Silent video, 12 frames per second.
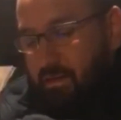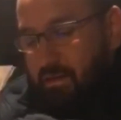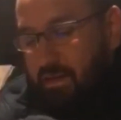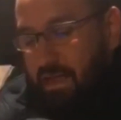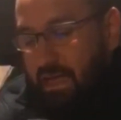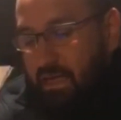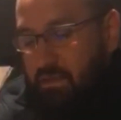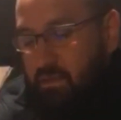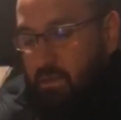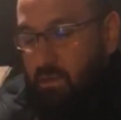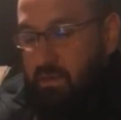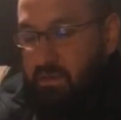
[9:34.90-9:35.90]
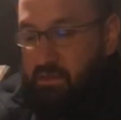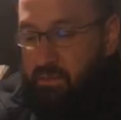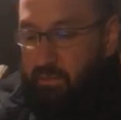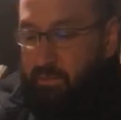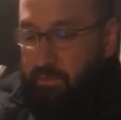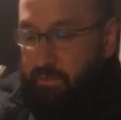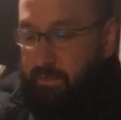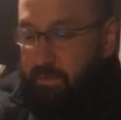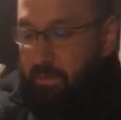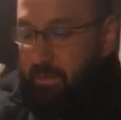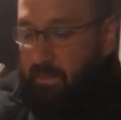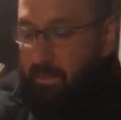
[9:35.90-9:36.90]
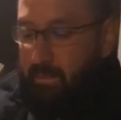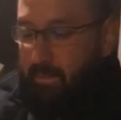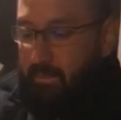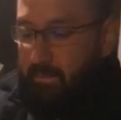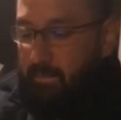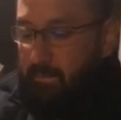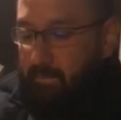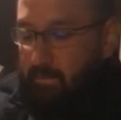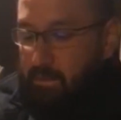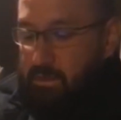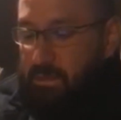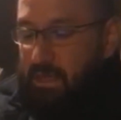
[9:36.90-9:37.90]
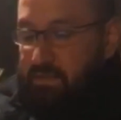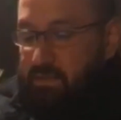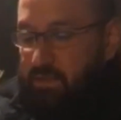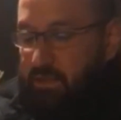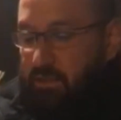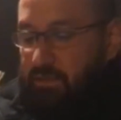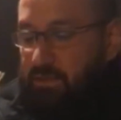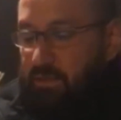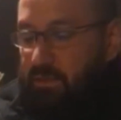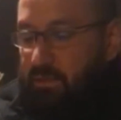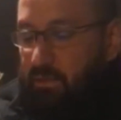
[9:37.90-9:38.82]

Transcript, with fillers: That is awesome. There's a message in here too.